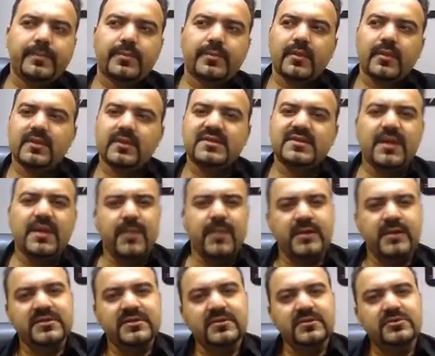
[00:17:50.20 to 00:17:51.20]
Sam
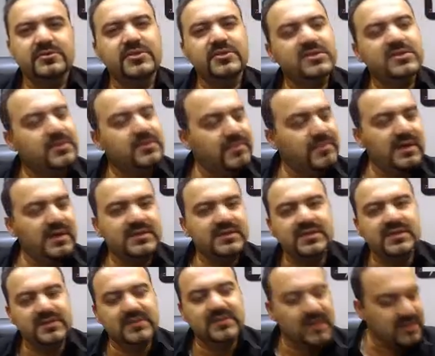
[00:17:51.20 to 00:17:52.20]
Harris doesn't make
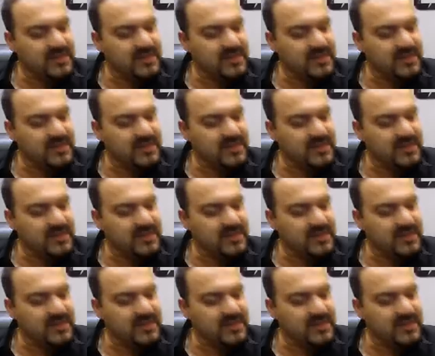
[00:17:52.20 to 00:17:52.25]
sense.